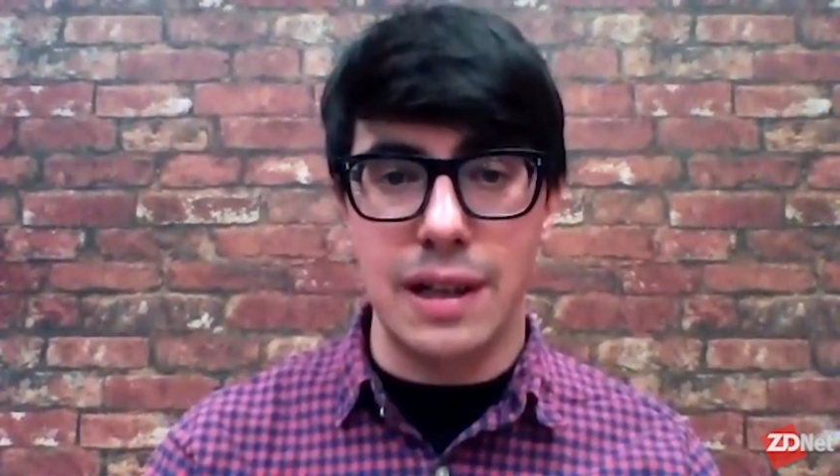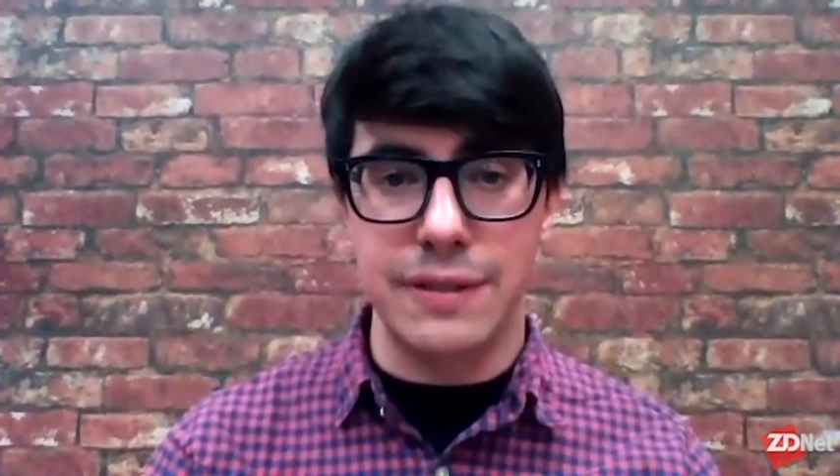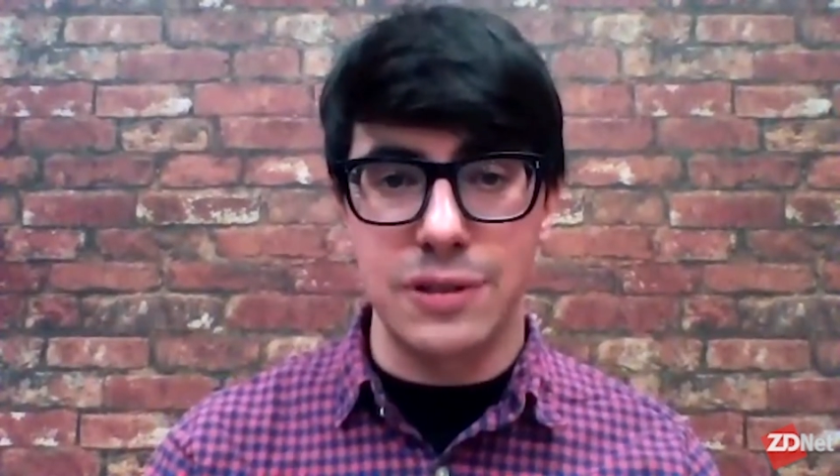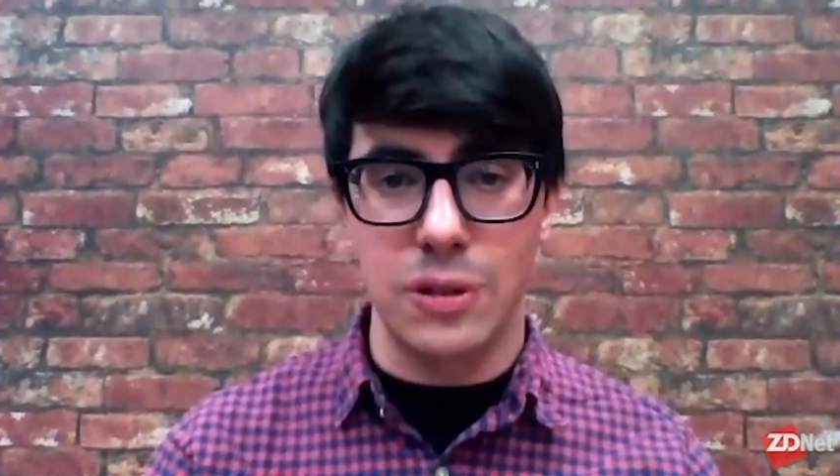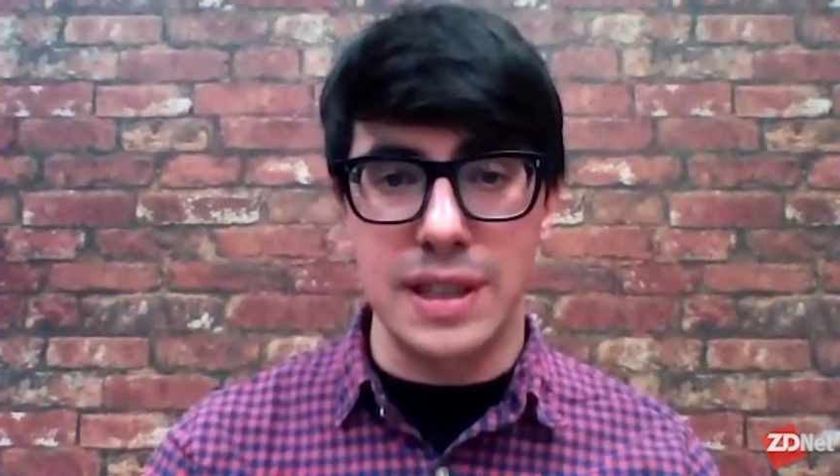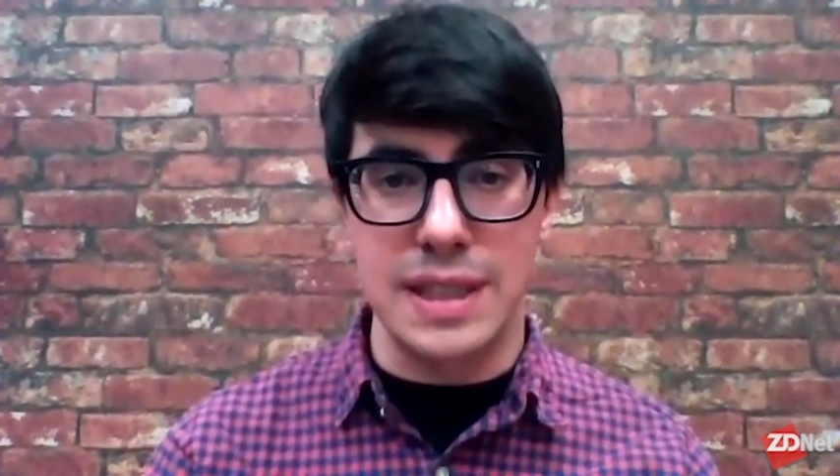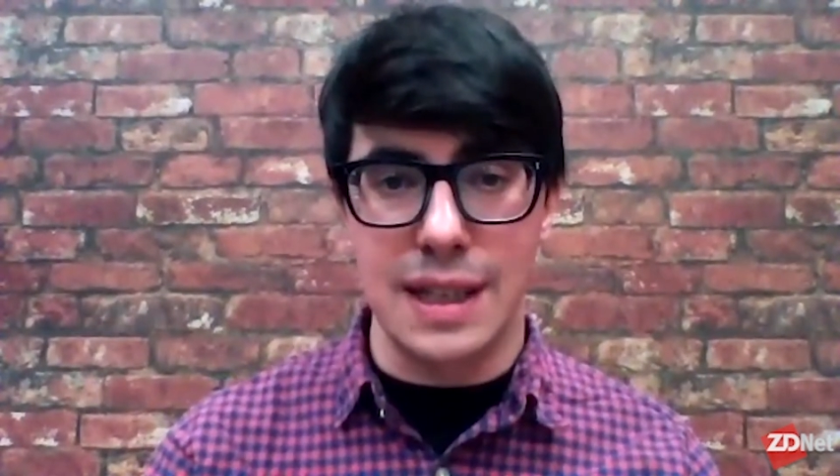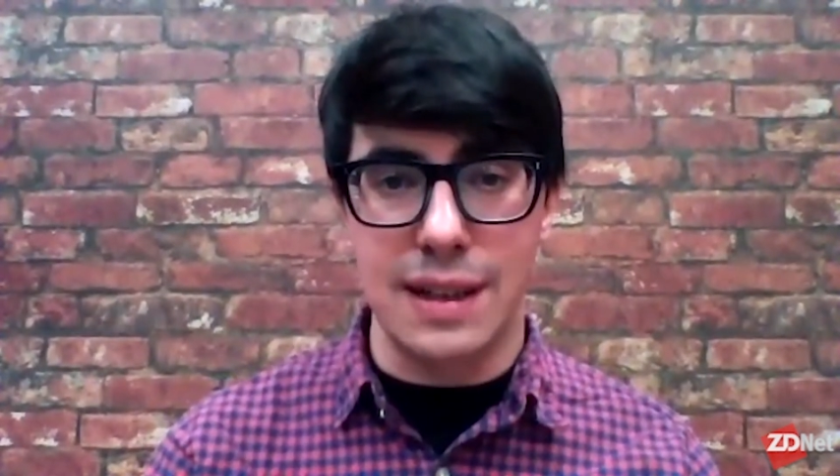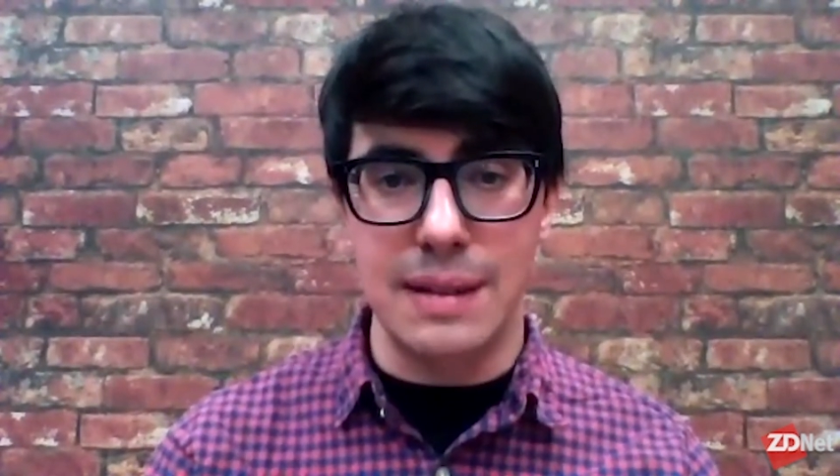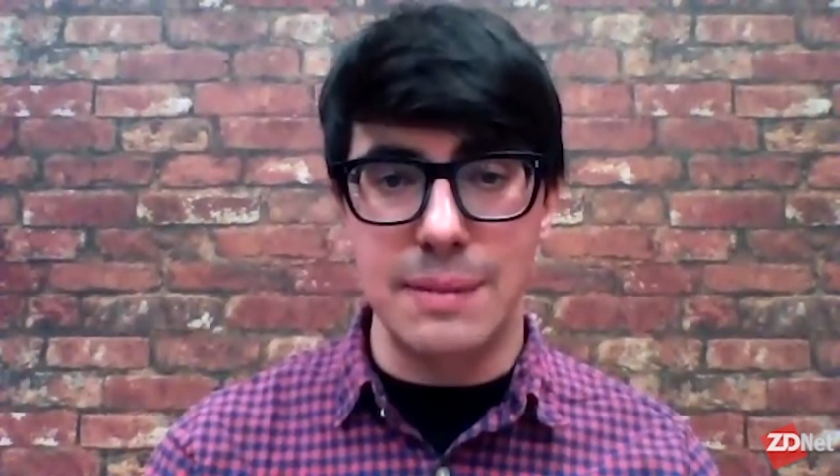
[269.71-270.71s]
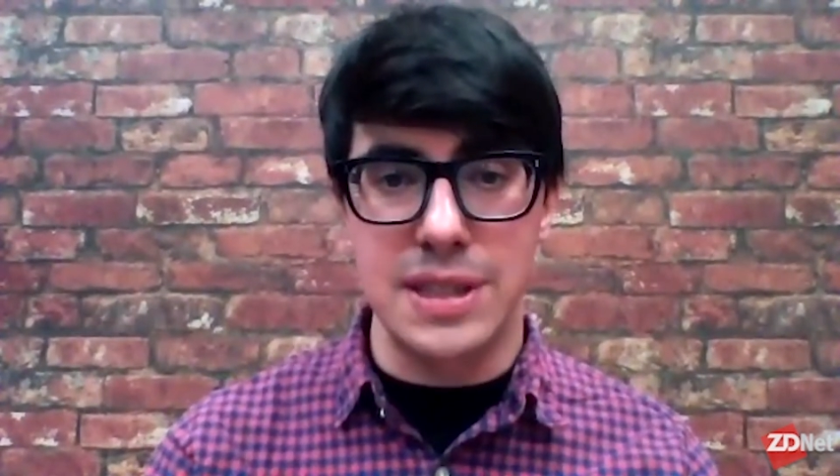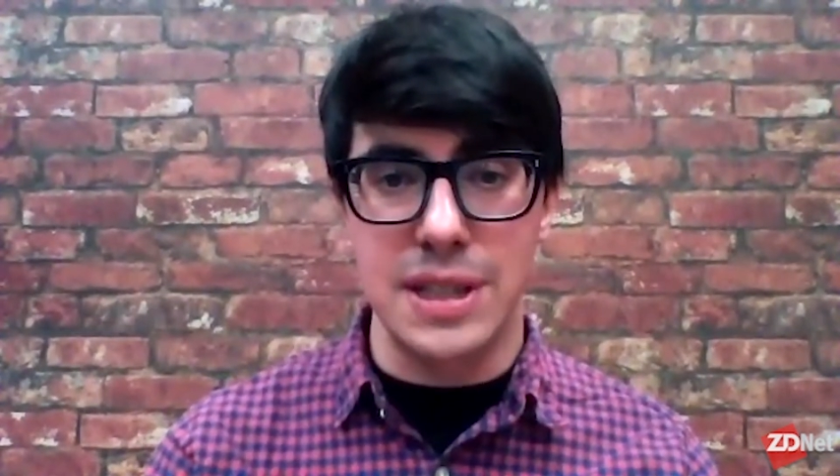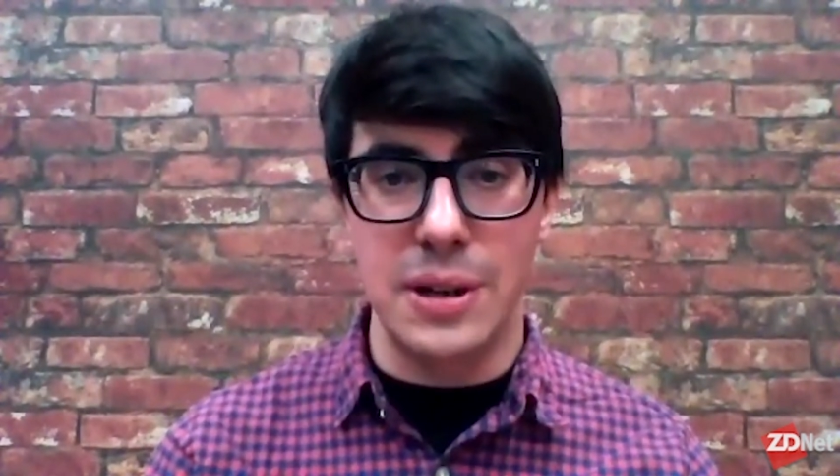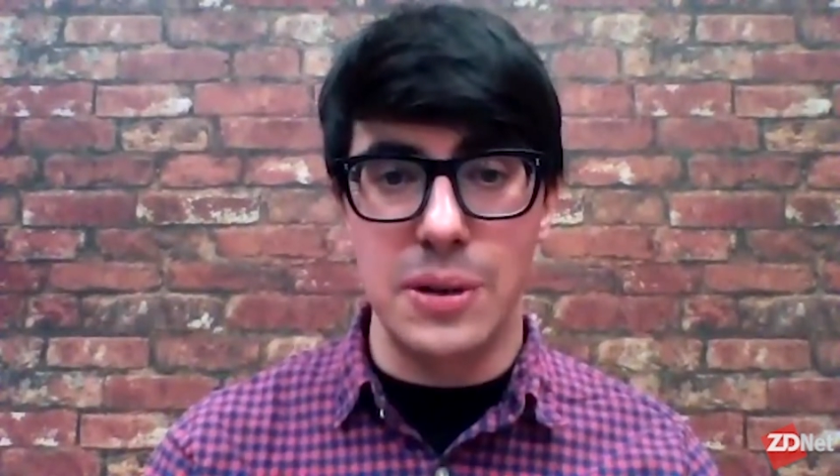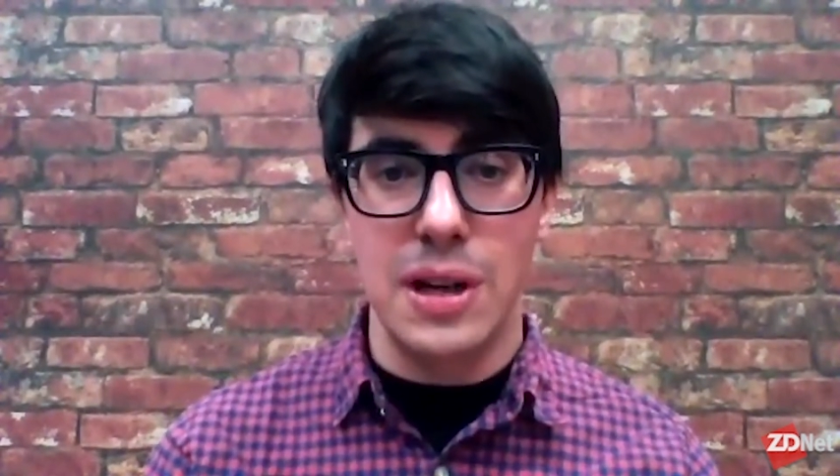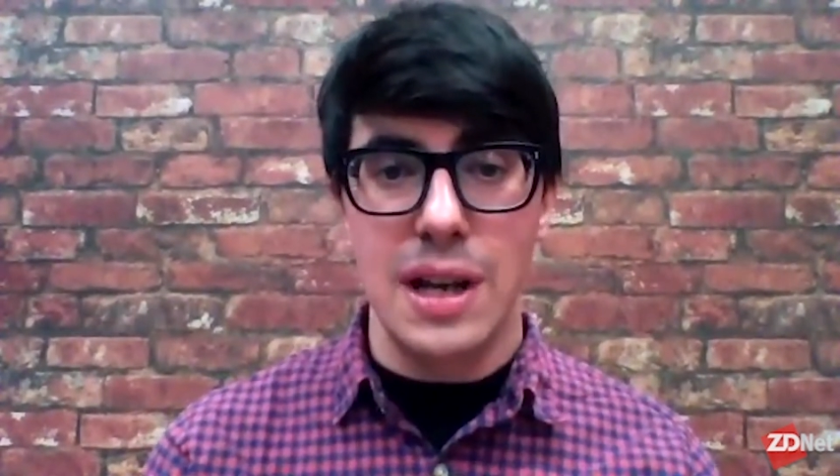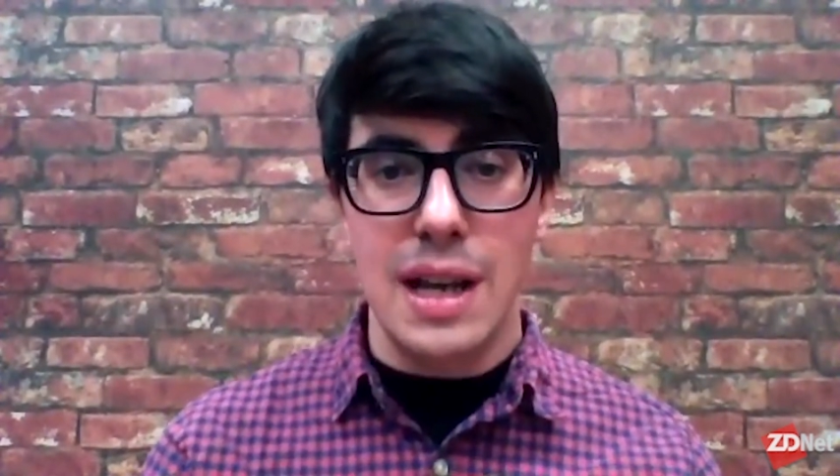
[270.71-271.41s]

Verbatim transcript: after all this time. So